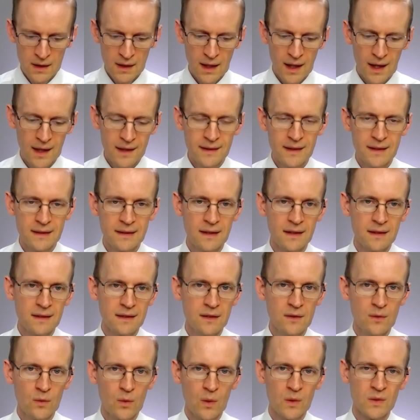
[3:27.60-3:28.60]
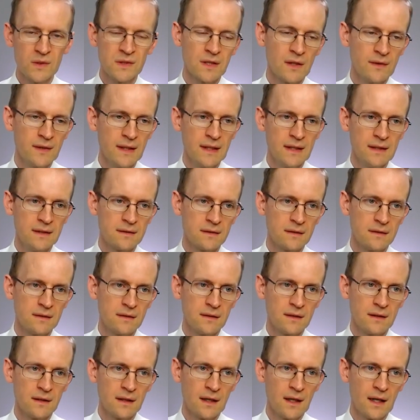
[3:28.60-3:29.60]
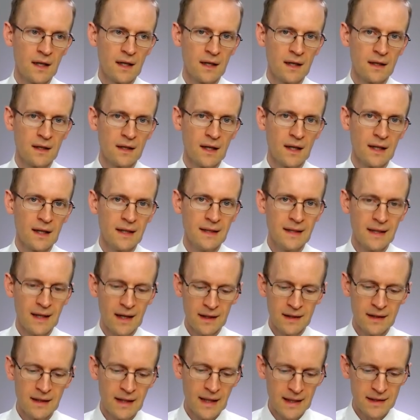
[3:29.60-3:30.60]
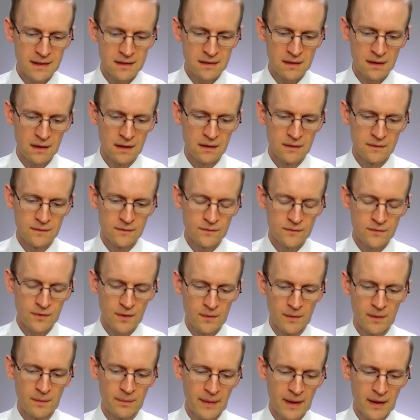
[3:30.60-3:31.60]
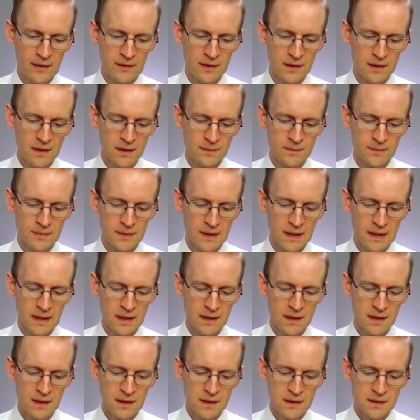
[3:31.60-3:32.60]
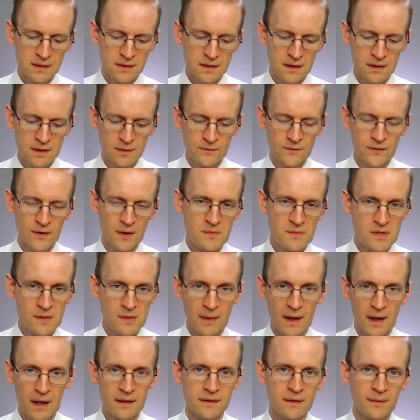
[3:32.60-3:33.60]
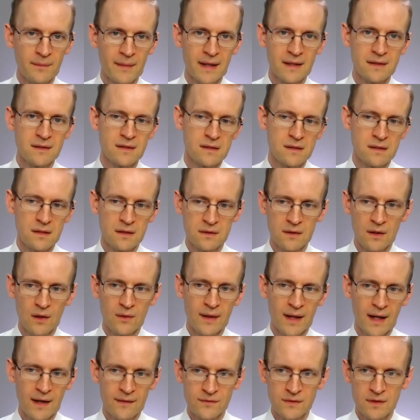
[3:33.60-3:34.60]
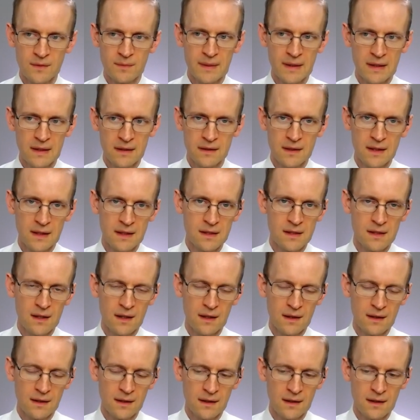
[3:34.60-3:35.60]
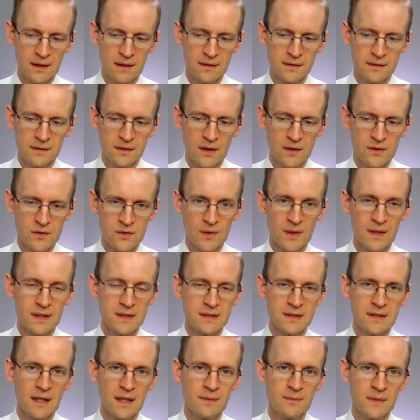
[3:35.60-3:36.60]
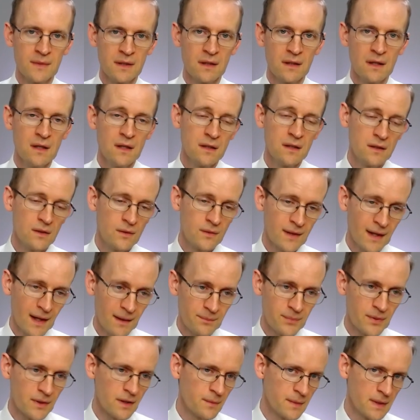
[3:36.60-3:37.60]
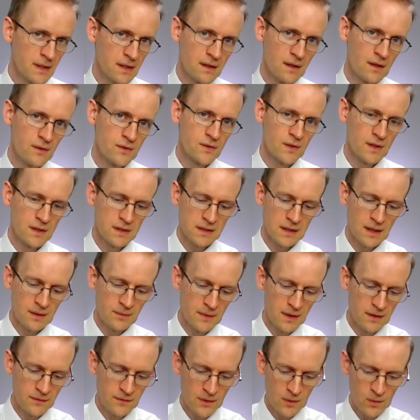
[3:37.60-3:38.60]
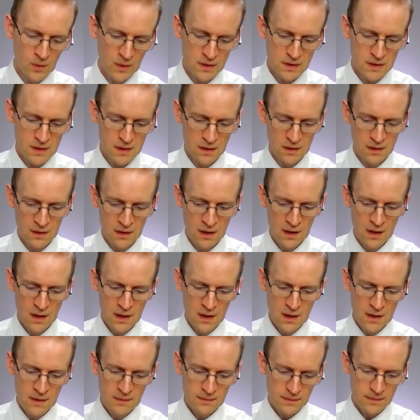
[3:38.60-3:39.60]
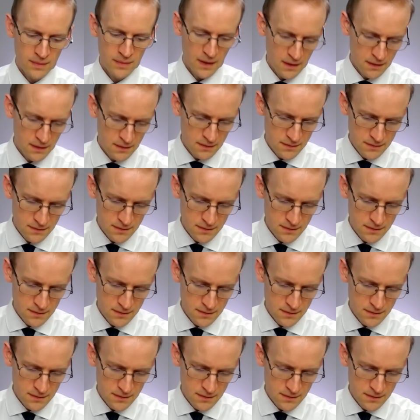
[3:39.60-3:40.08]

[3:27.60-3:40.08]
And then you also need a letter from the parent company to confirm some other matters that don't have to be in the notarized statement. You can put them in the notarized statement if you want to, but